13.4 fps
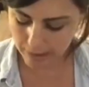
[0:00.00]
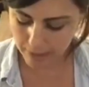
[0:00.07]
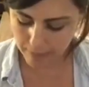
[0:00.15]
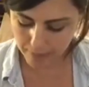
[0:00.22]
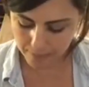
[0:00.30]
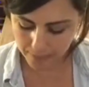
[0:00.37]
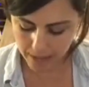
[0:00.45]

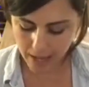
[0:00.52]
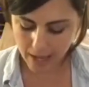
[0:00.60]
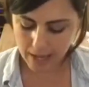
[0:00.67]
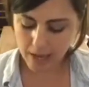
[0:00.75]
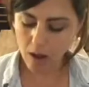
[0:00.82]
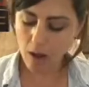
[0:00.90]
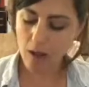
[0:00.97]
lemon.
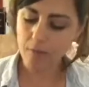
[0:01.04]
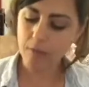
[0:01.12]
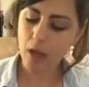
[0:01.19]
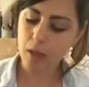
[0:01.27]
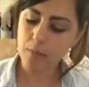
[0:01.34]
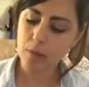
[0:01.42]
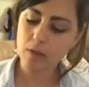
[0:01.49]
Now
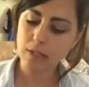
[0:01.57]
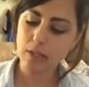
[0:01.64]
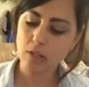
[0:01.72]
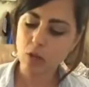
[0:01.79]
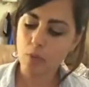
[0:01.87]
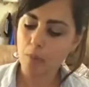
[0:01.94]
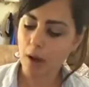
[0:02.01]
I'm using
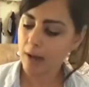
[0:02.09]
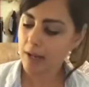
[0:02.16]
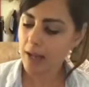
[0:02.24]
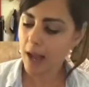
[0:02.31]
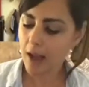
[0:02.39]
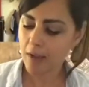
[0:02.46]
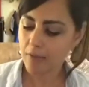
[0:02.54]

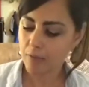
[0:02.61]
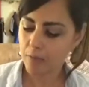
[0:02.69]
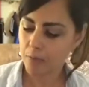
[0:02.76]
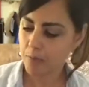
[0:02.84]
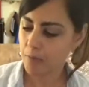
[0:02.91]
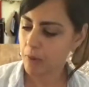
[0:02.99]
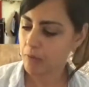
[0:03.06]
chobani. I've
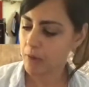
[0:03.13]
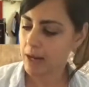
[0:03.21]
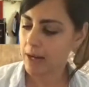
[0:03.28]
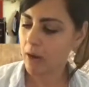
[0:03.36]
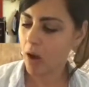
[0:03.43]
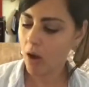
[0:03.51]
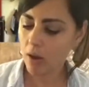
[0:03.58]
been
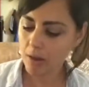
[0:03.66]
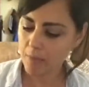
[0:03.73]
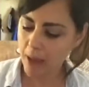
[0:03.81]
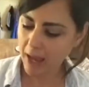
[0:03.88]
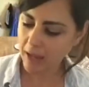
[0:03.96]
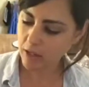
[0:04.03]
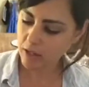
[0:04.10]
reading all the
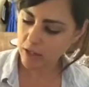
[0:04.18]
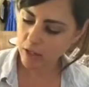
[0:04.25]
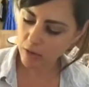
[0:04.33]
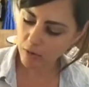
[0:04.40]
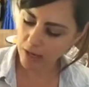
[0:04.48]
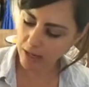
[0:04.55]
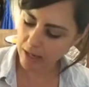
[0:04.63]
packaged
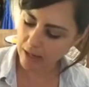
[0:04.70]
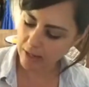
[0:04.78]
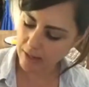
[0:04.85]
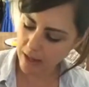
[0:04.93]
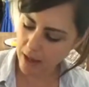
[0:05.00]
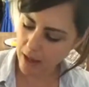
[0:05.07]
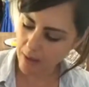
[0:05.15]
ingredients
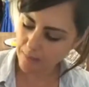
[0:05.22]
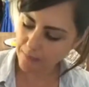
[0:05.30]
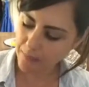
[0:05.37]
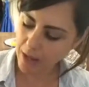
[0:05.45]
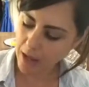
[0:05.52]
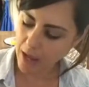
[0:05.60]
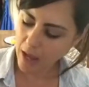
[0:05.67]

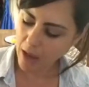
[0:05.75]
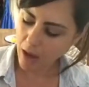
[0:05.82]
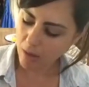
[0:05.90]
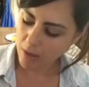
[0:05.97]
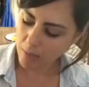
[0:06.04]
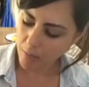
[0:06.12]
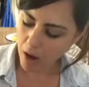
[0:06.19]

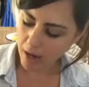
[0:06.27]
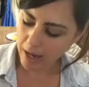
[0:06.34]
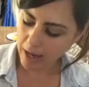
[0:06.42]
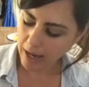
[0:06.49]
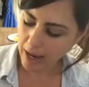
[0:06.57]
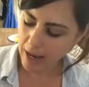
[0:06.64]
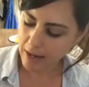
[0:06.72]
on the
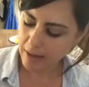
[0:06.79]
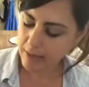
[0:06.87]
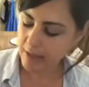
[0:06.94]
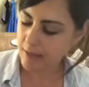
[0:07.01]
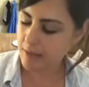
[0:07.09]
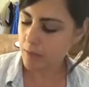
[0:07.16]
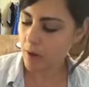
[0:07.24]
market, and
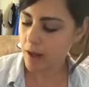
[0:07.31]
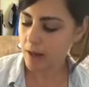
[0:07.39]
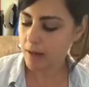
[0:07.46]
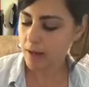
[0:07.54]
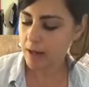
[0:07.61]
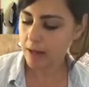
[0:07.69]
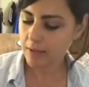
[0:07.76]
this
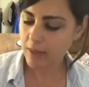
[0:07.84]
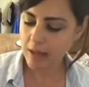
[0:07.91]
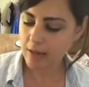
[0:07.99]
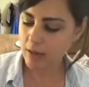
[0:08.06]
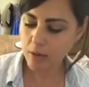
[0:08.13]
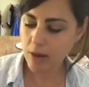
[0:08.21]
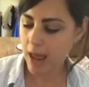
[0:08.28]
one, they
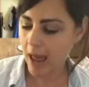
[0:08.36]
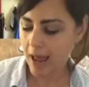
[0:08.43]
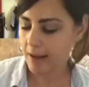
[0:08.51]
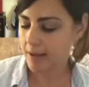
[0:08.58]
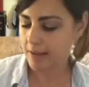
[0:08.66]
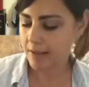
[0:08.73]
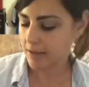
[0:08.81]
don't
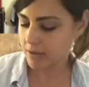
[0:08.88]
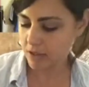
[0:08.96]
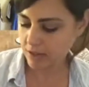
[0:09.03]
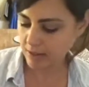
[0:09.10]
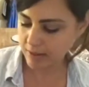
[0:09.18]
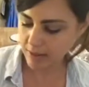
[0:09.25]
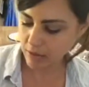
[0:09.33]
add, it's
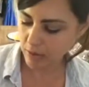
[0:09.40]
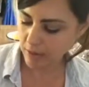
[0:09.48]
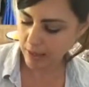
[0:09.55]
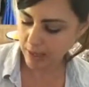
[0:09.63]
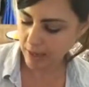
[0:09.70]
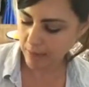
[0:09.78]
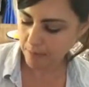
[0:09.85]
just
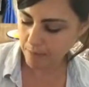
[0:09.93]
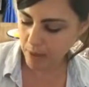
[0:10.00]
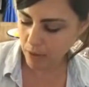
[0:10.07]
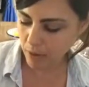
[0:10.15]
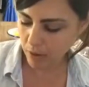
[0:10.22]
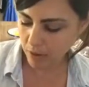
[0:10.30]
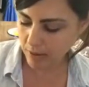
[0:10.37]
literally
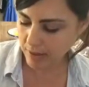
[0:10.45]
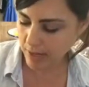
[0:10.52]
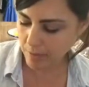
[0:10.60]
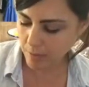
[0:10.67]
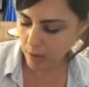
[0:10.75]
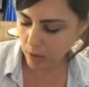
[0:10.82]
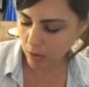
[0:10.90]
milk,
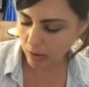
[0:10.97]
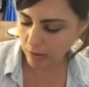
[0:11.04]
skim milk,